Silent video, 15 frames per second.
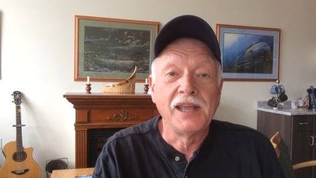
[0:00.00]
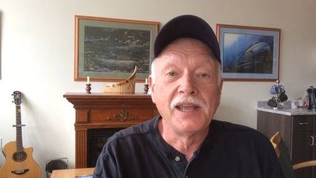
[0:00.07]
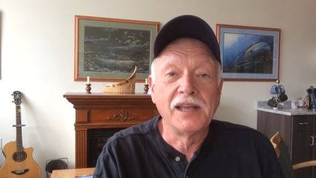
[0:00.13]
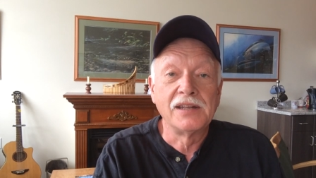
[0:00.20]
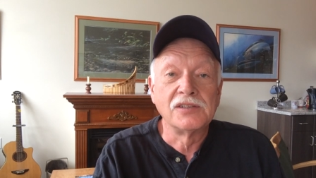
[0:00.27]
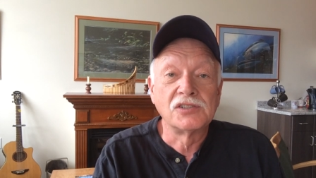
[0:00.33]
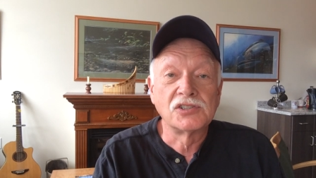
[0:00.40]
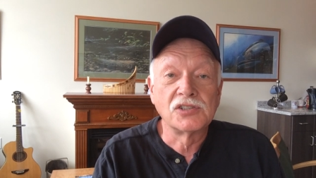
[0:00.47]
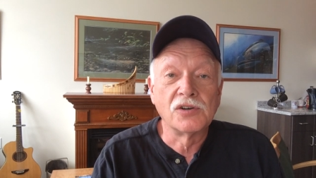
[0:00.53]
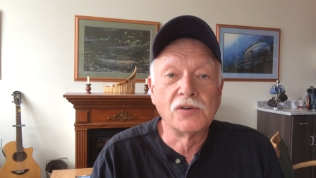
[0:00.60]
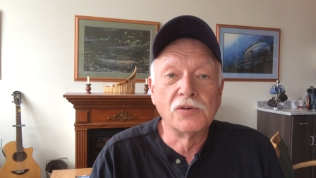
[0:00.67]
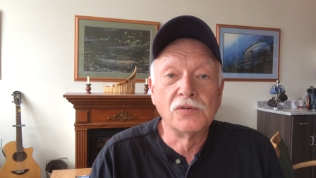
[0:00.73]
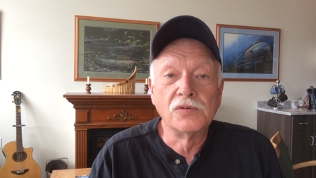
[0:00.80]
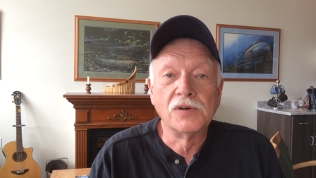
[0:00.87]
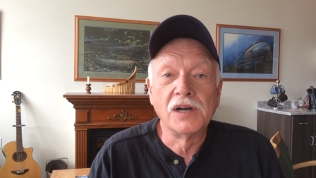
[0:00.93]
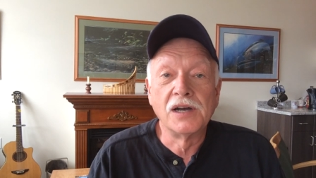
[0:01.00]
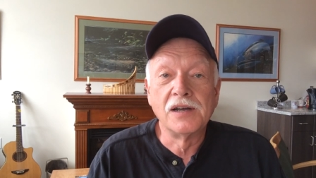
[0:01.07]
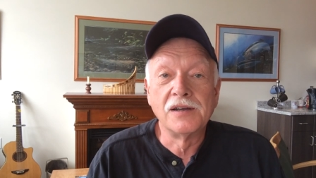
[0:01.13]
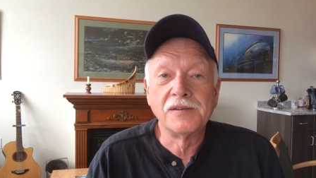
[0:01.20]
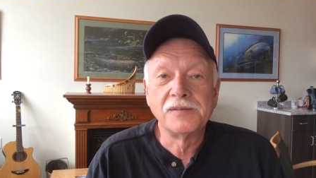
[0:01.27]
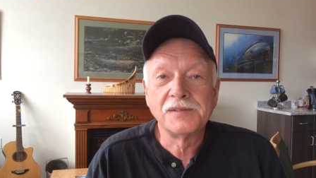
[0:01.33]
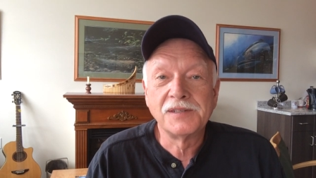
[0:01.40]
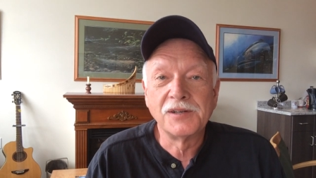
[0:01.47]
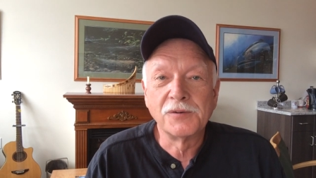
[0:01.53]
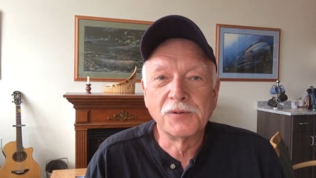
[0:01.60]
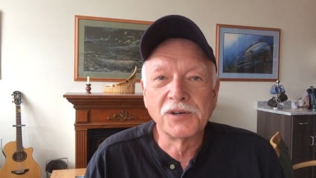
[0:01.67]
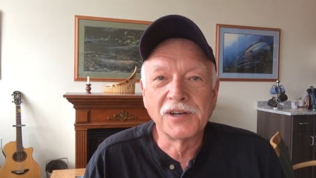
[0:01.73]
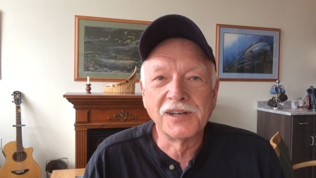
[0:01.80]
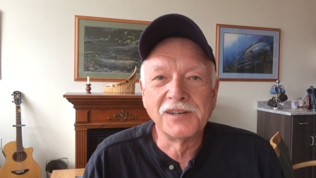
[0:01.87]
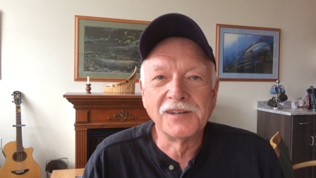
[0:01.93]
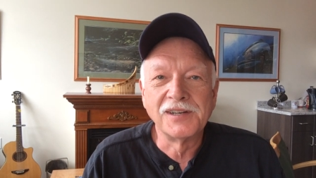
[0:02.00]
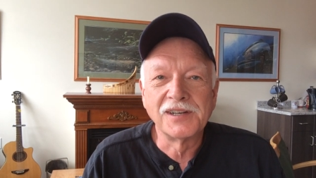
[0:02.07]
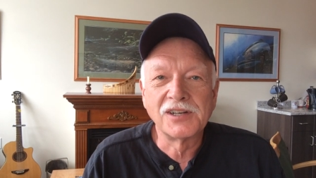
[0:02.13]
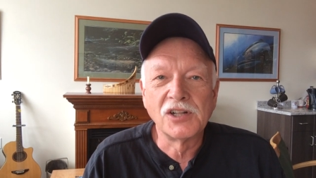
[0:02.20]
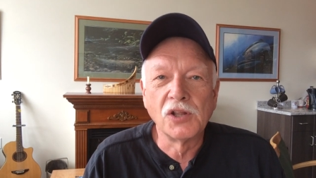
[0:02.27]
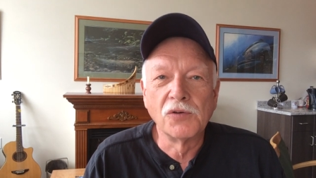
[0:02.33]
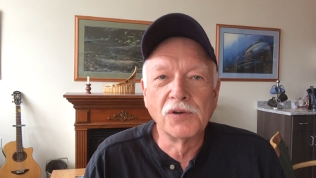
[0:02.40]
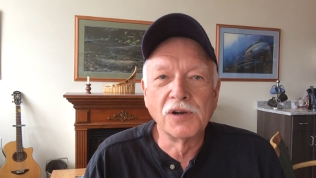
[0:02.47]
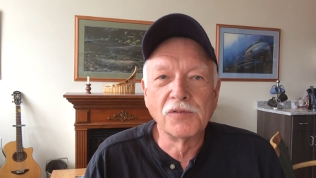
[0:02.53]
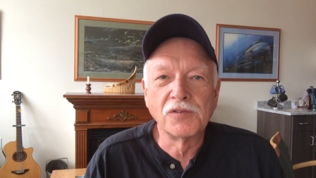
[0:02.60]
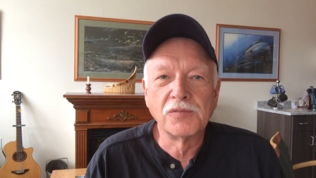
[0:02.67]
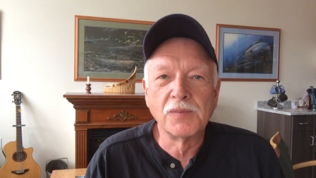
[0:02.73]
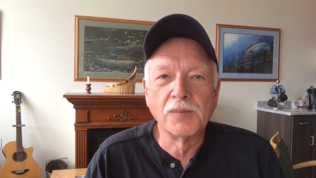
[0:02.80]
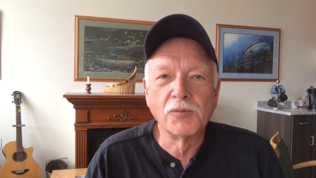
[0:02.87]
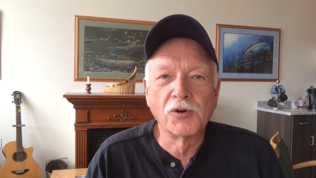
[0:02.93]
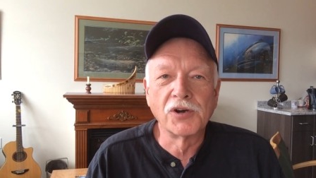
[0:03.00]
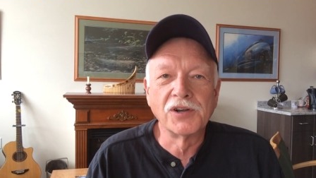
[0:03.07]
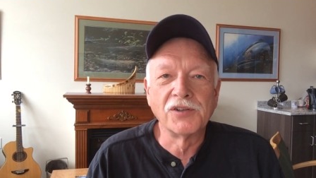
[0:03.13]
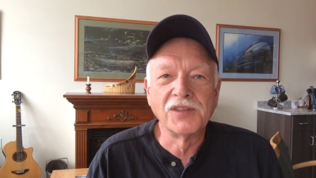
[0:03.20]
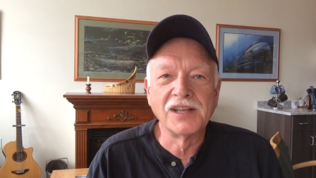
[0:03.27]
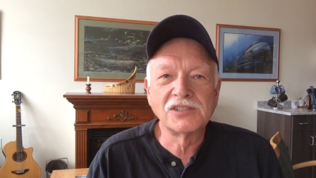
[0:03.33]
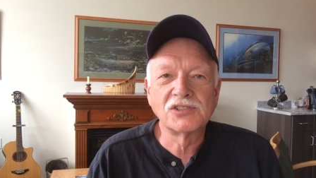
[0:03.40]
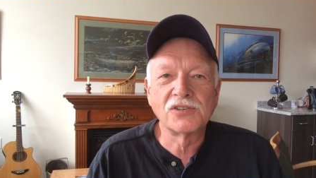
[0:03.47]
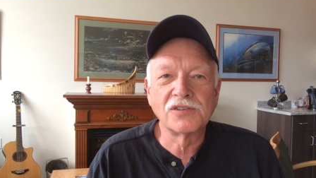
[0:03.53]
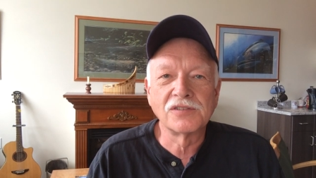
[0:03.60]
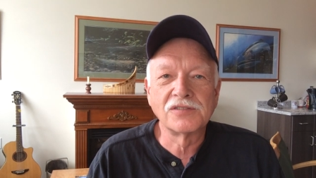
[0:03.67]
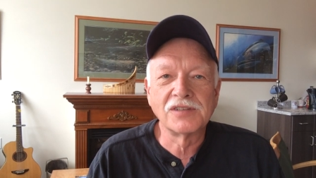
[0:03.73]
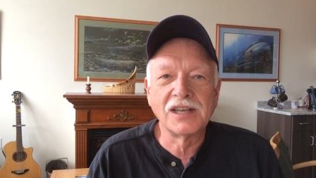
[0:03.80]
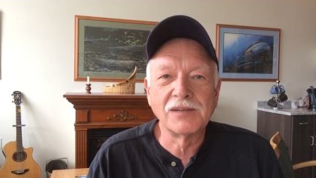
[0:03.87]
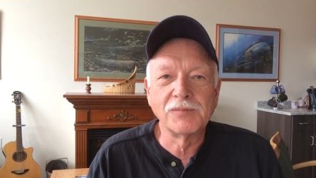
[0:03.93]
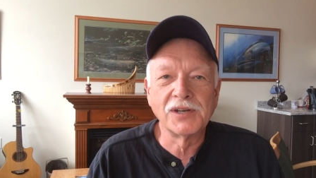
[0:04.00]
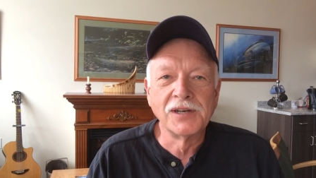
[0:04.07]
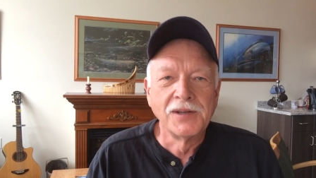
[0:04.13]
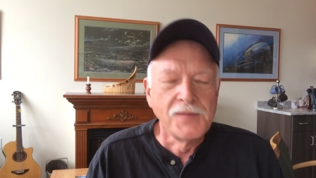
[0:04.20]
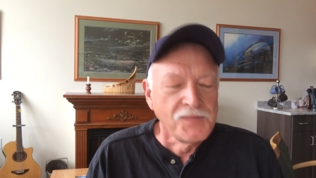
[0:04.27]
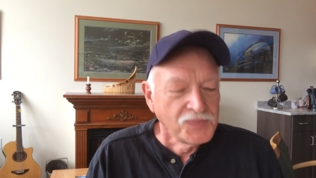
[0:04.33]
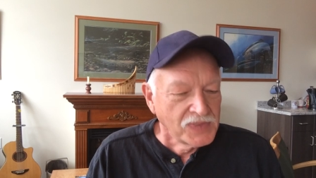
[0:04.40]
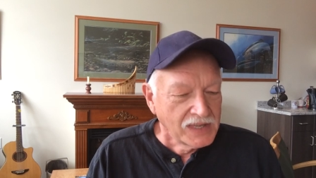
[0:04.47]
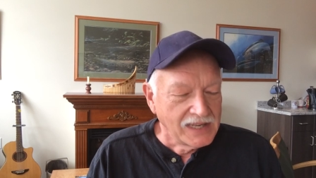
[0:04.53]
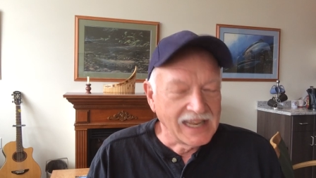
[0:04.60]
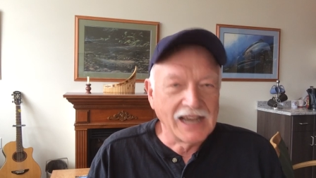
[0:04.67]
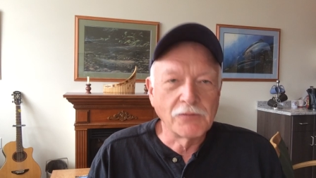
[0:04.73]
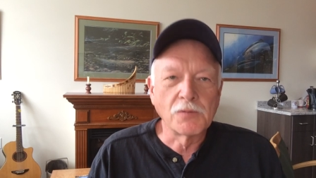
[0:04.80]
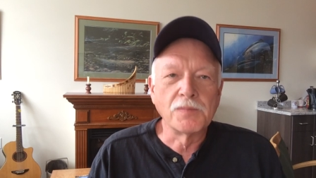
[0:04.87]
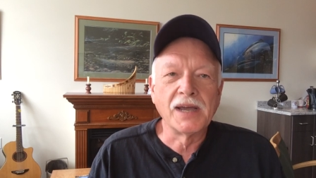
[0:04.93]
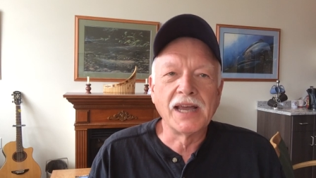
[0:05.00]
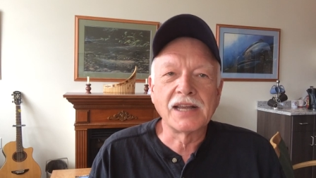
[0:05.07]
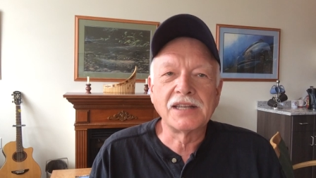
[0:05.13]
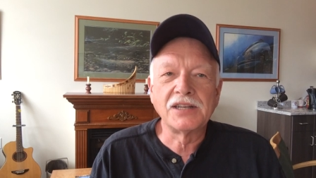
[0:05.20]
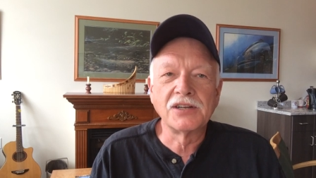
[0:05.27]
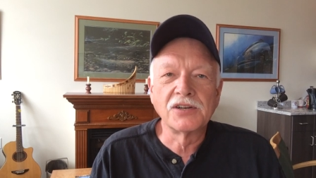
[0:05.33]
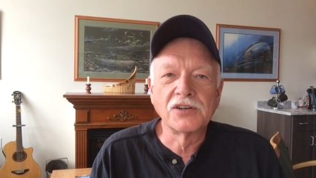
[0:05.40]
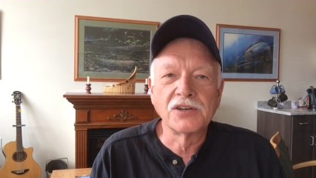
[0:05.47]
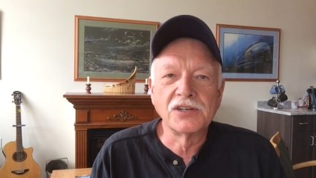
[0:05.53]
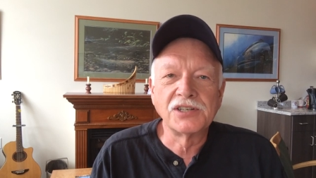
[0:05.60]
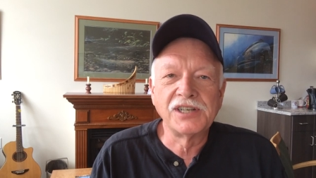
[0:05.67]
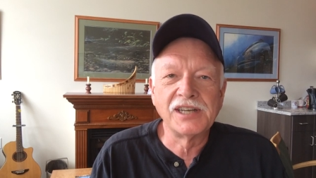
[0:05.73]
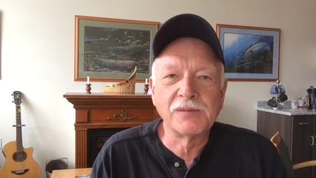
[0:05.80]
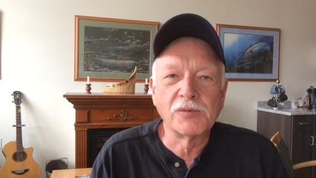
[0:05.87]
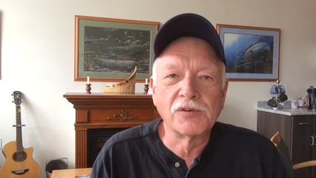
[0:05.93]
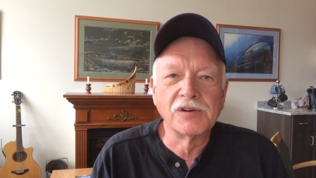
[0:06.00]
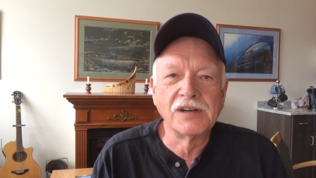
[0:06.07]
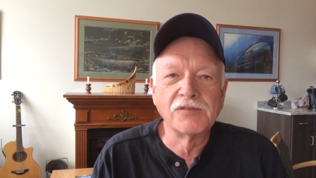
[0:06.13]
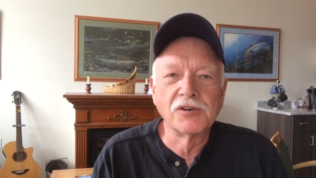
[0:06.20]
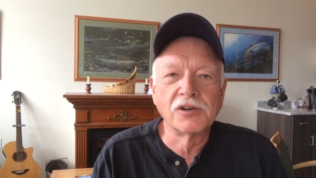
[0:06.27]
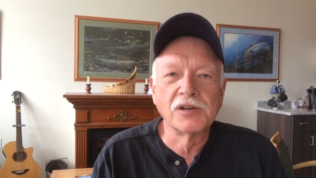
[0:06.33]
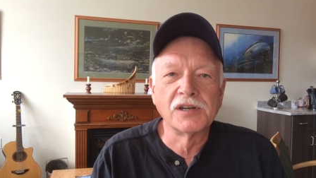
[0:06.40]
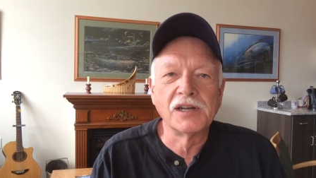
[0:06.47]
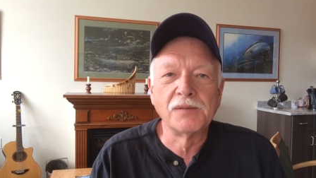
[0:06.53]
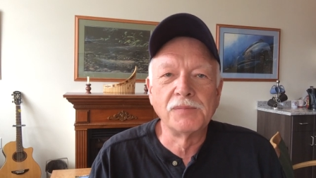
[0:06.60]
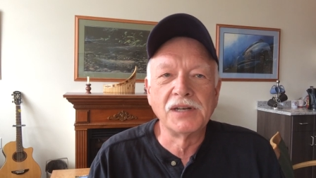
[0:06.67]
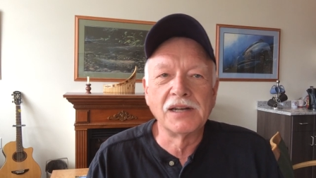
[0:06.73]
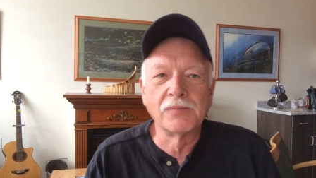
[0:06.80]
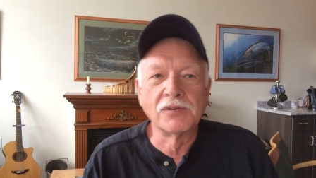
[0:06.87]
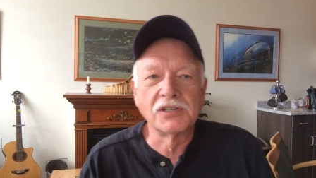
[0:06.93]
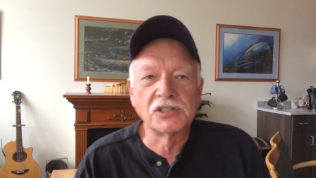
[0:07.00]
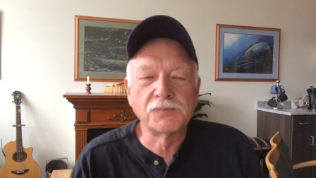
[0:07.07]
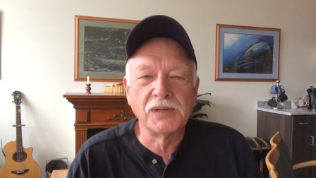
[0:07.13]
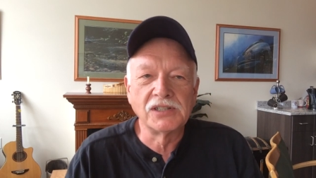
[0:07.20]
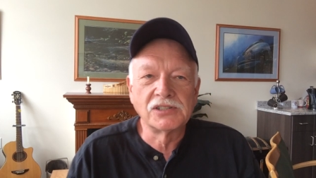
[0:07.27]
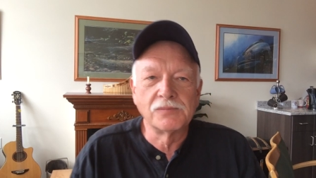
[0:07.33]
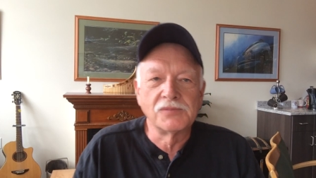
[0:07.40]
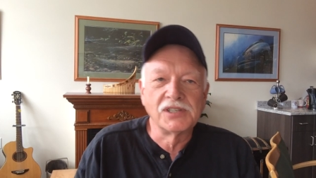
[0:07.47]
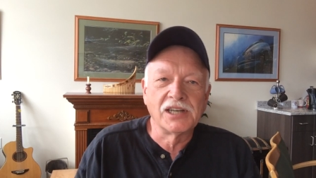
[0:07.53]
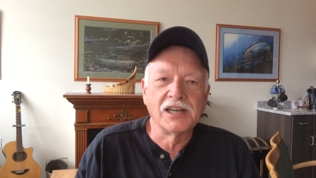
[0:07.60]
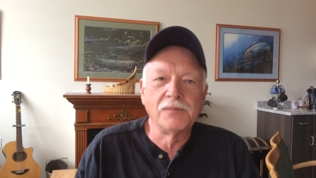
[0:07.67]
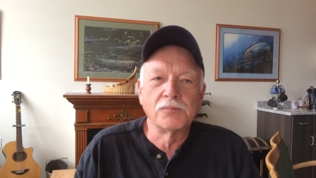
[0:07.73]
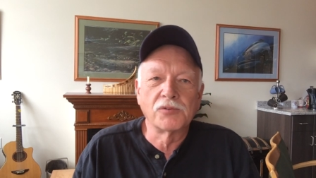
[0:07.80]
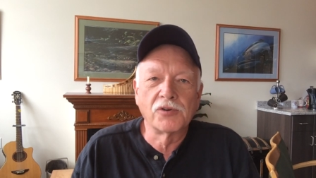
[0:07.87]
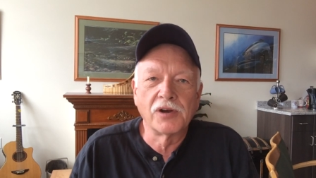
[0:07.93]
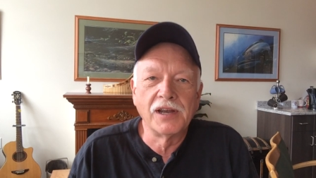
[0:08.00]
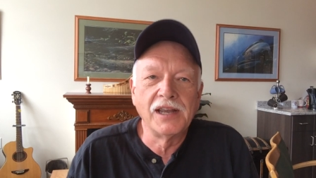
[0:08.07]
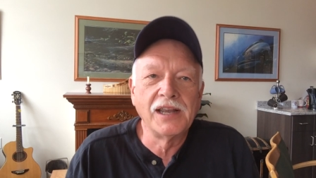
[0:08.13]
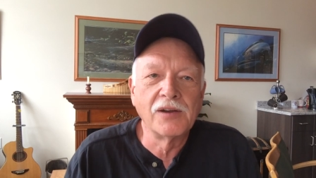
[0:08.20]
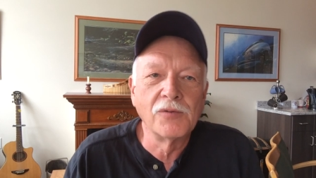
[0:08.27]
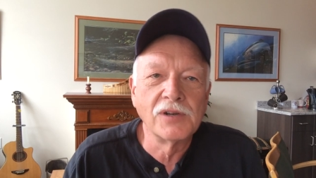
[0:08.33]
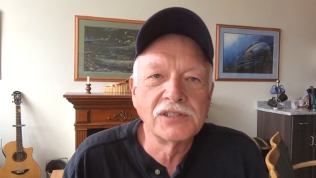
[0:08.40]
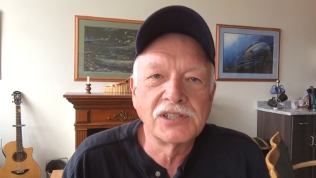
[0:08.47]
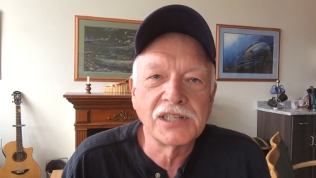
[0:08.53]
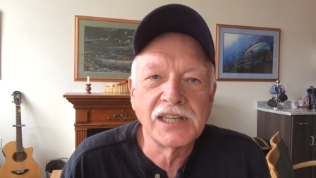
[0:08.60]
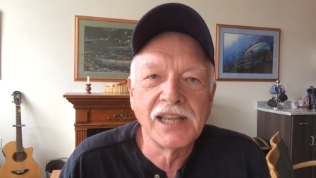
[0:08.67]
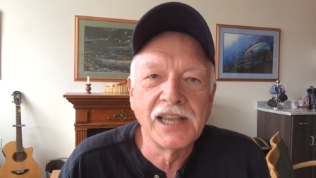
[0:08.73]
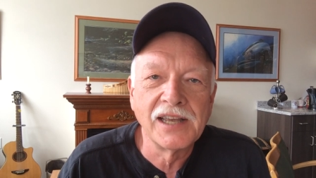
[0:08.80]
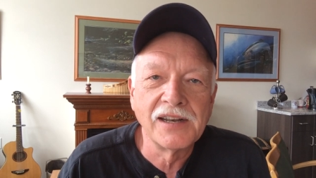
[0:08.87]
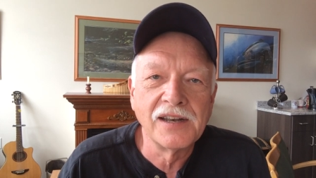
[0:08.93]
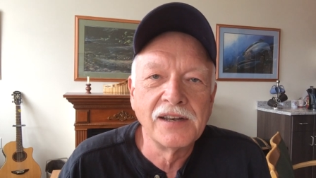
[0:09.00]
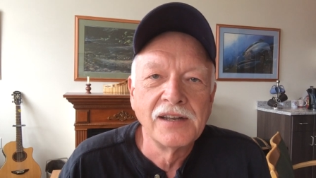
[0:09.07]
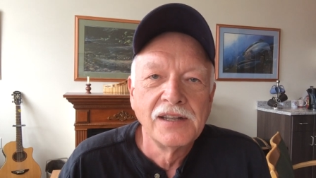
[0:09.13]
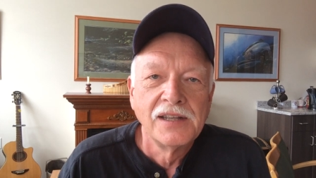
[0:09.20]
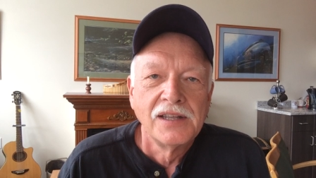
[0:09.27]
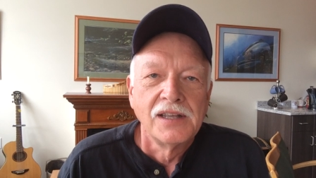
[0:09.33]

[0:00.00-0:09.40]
and so we were in Kelowna with memorial and that sort of thing. But now we're back here in Campbell River. I've been able to spend some time praying once again, and